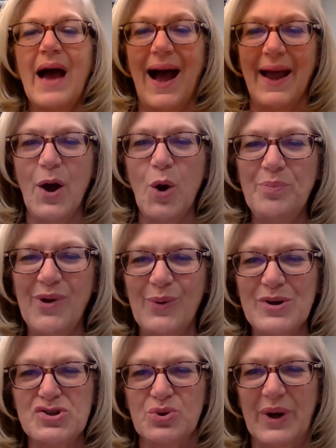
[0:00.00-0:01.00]
I hope you
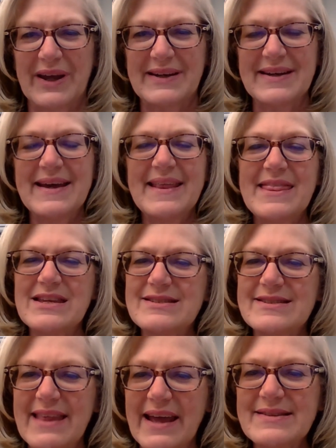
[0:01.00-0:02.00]
enjoyed this
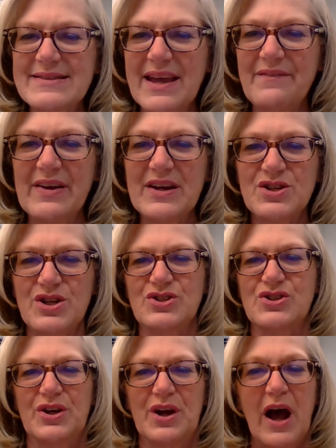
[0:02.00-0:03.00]
Thanksgiving
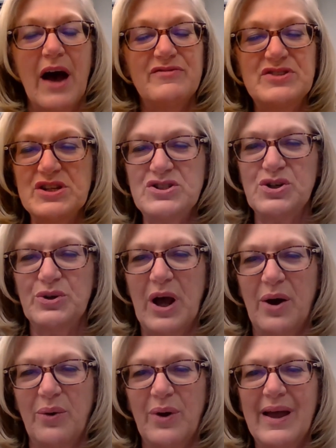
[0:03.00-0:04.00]
edition of Did You
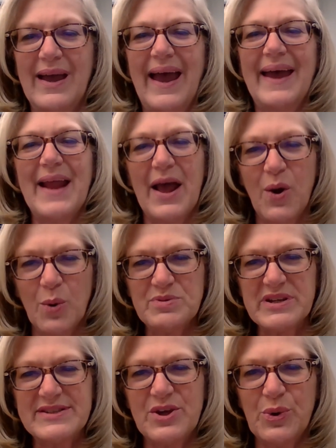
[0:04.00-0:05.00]
Know? And I hope
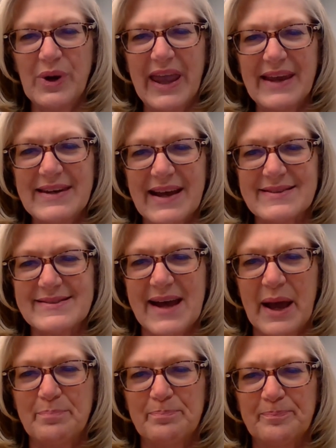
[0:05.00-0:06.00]
to see you again next
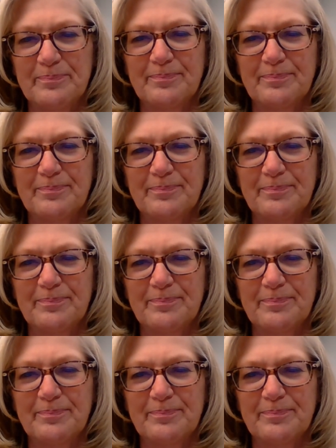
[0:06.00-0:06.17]
time.